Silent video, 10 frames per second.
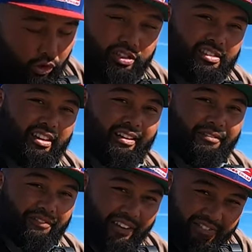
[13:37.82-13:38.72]
goes
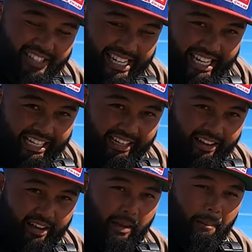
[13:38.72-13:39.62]
to
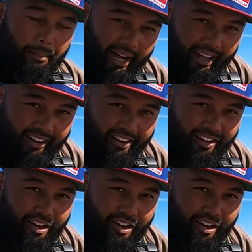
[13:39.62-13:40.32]
15, but